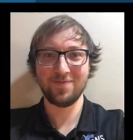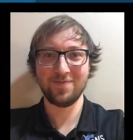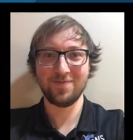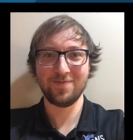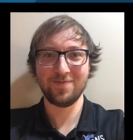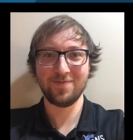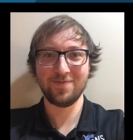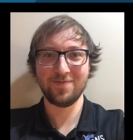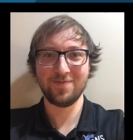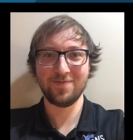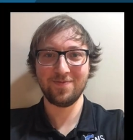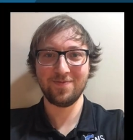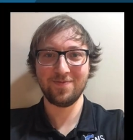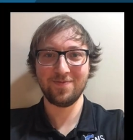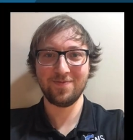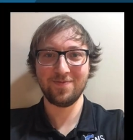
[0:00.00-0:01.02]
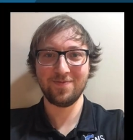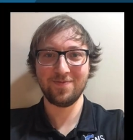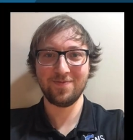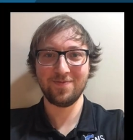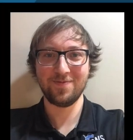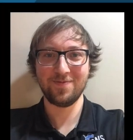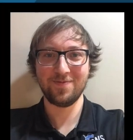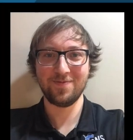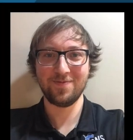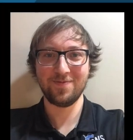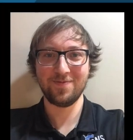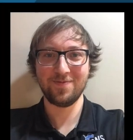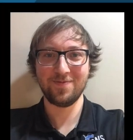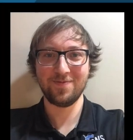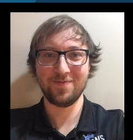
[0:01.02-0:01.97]

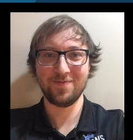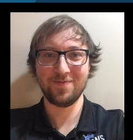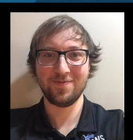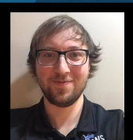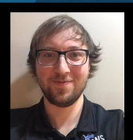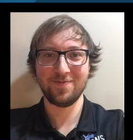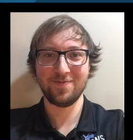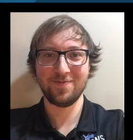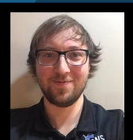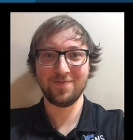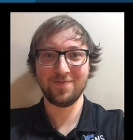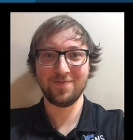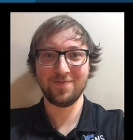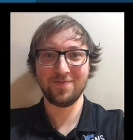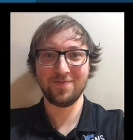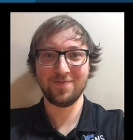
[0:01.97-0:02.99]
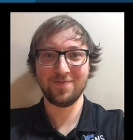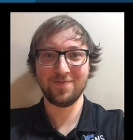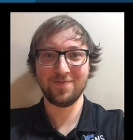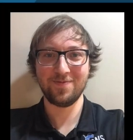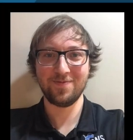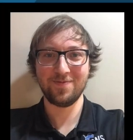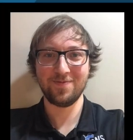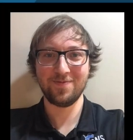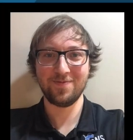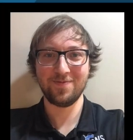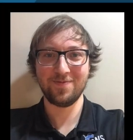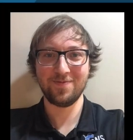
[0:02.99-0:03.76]
Nothing is said.